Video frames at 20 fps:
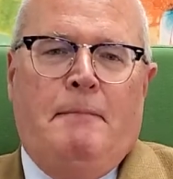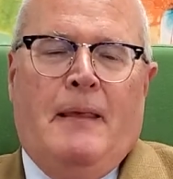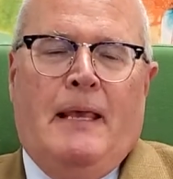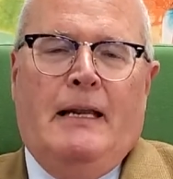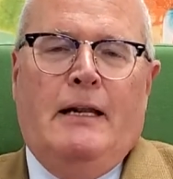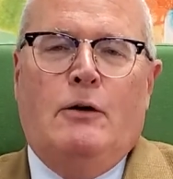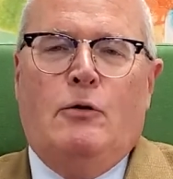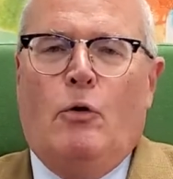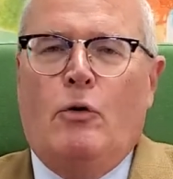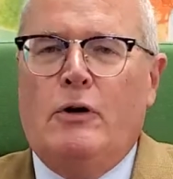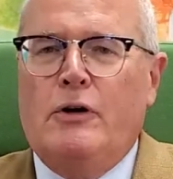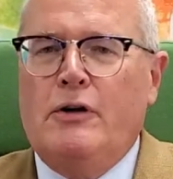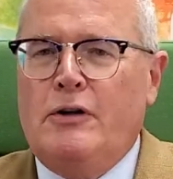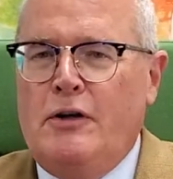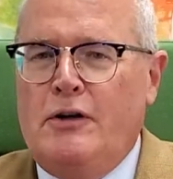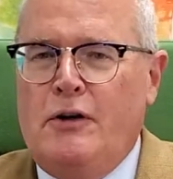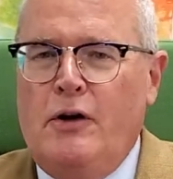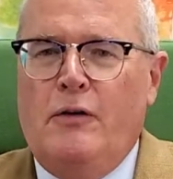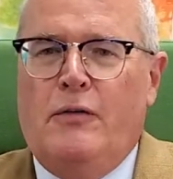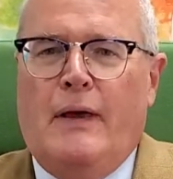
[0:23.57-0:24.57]
And in order
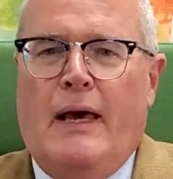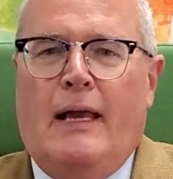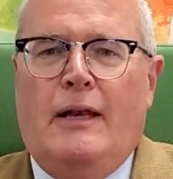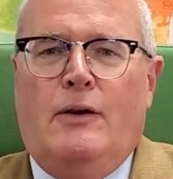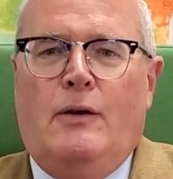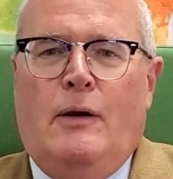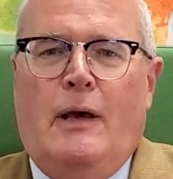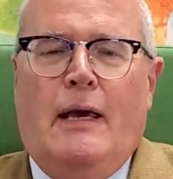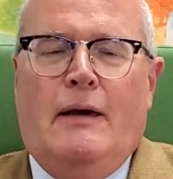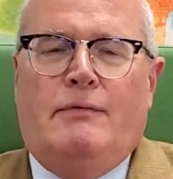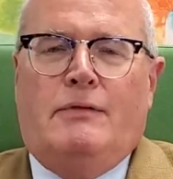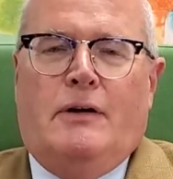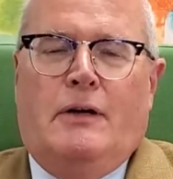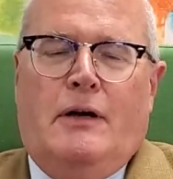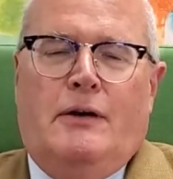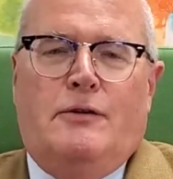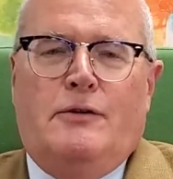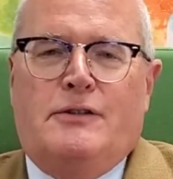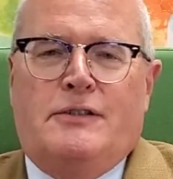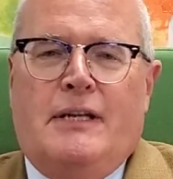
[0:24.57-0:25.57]
to do that, you have to
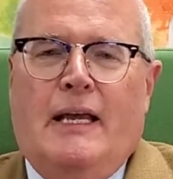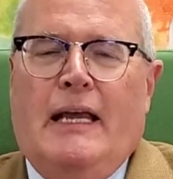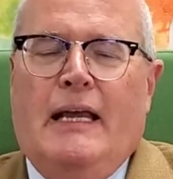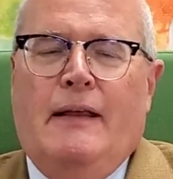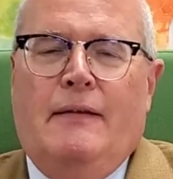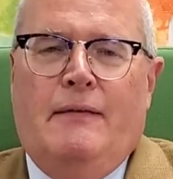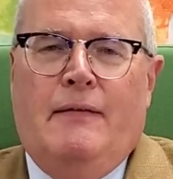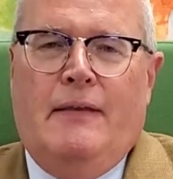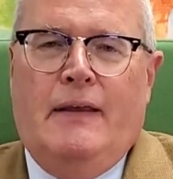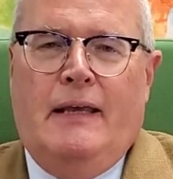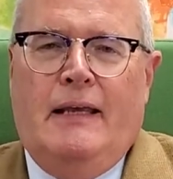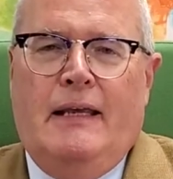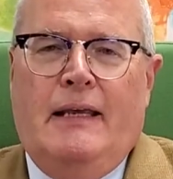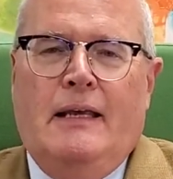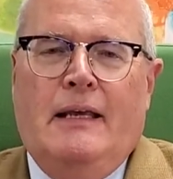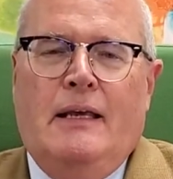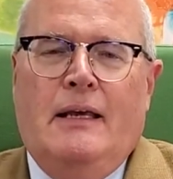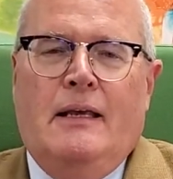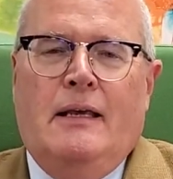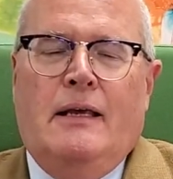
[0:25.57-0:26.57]
understand
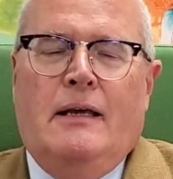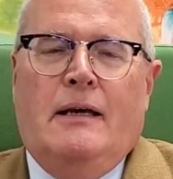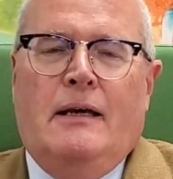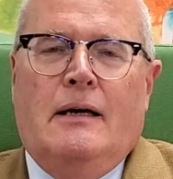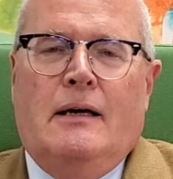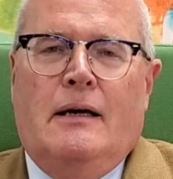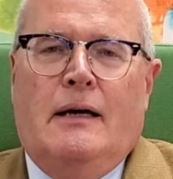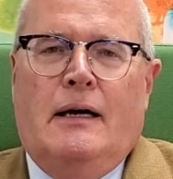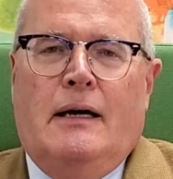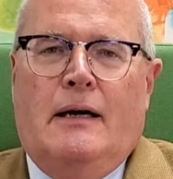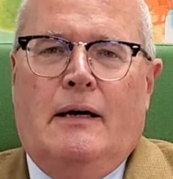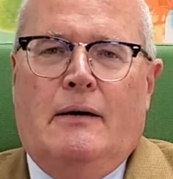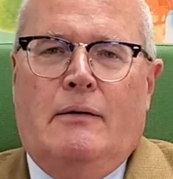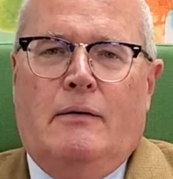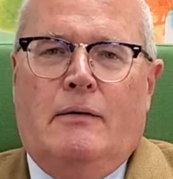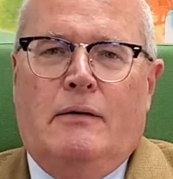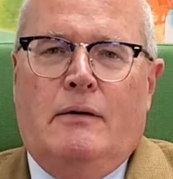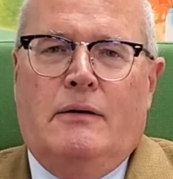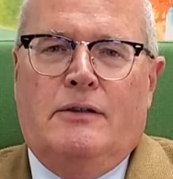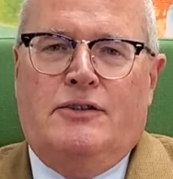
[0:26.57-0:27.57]
the
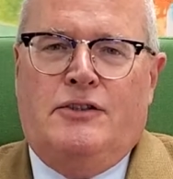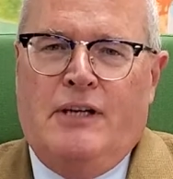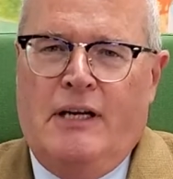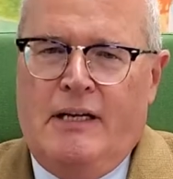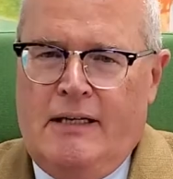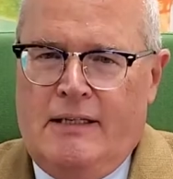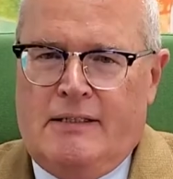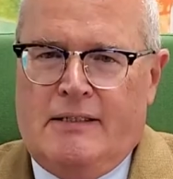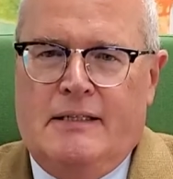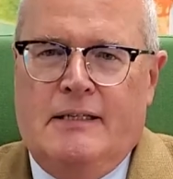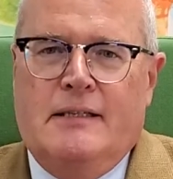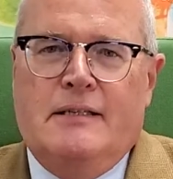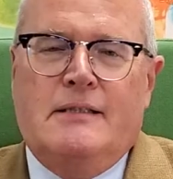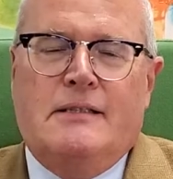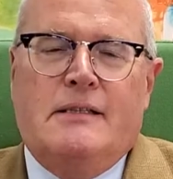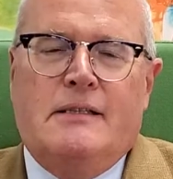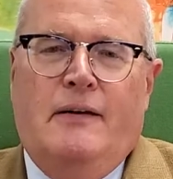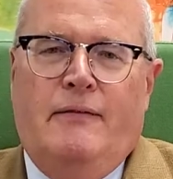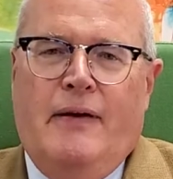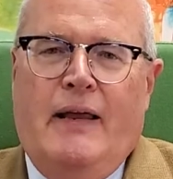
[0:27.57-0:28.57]
genesis
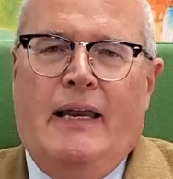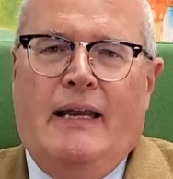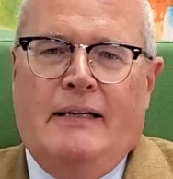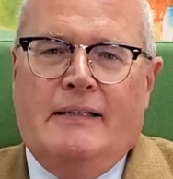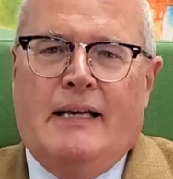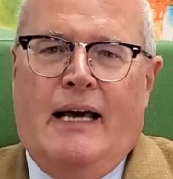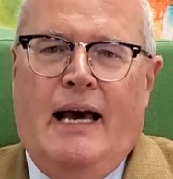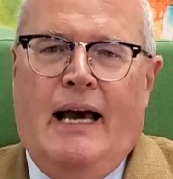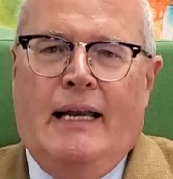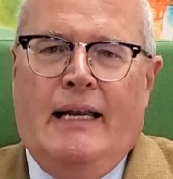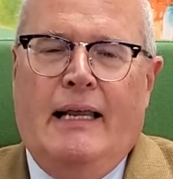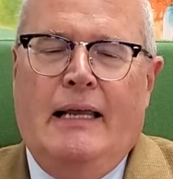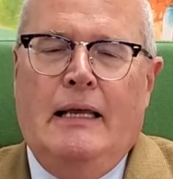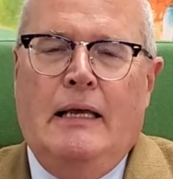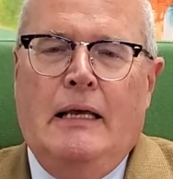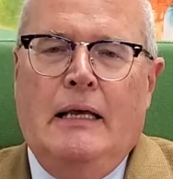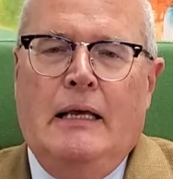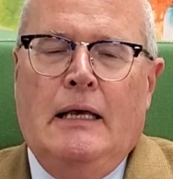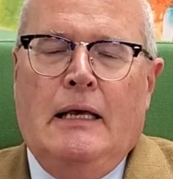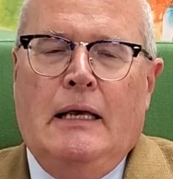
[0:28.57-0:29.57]
of anxiety.